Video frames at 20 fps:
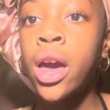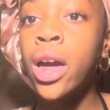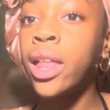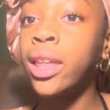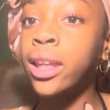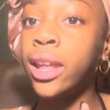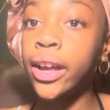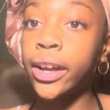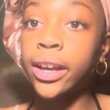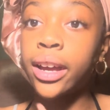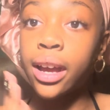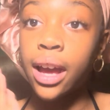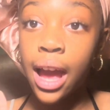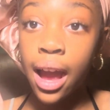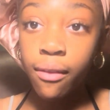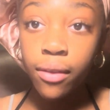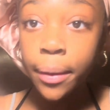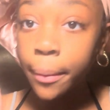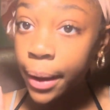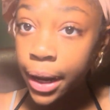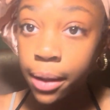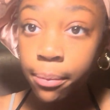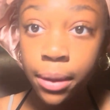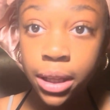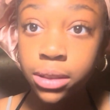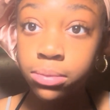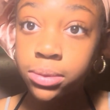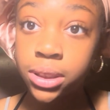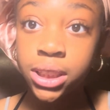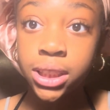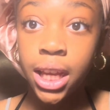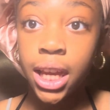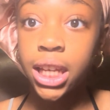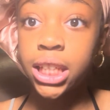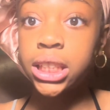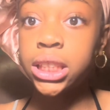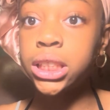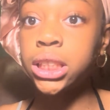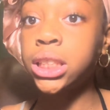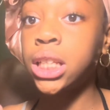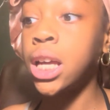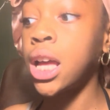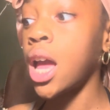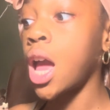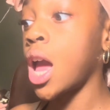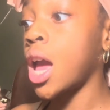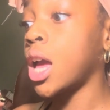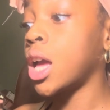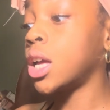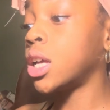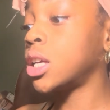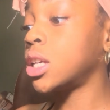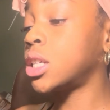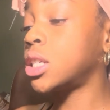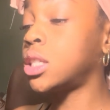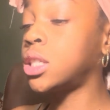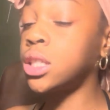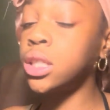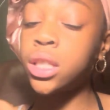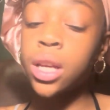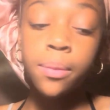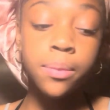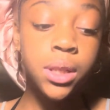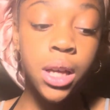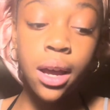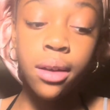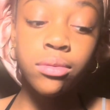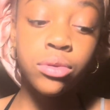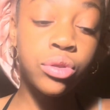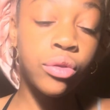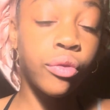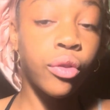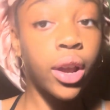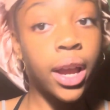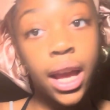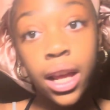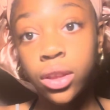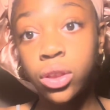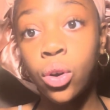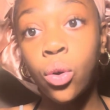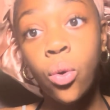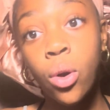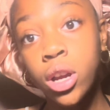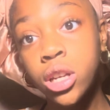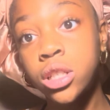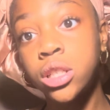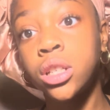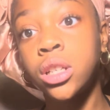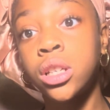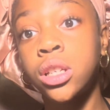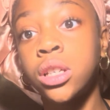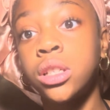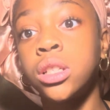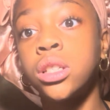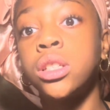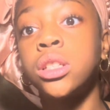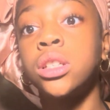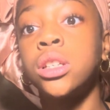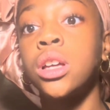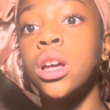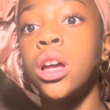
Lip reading: Like, everybody makes mistakes. Sometimes you forget the questions.